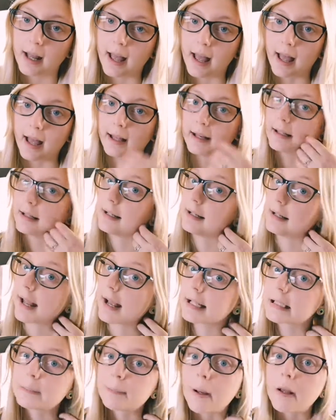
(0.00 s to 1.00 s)
and
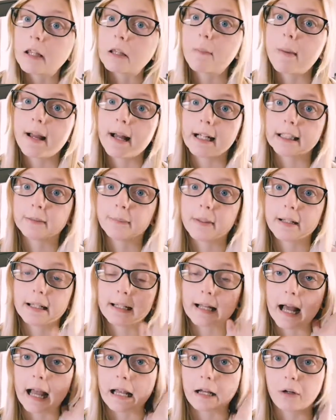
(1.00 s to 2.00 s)
next month my husband
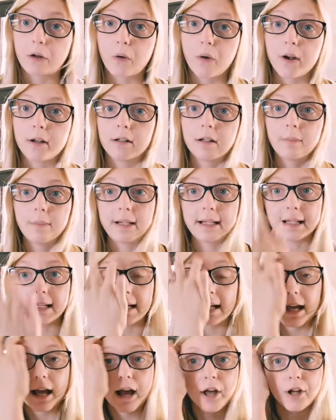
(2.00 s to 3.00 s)
and I are going to
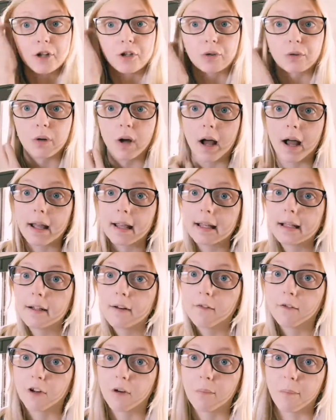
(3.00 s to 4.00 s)
be trying
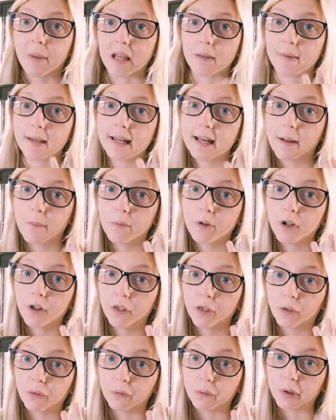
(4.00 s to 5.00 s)
for baby number
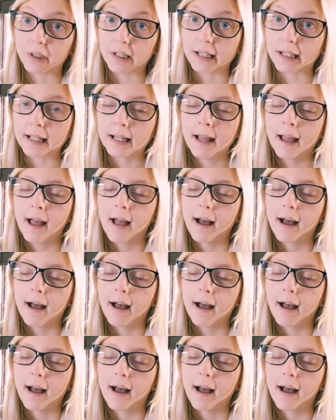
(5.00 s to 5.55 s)
3.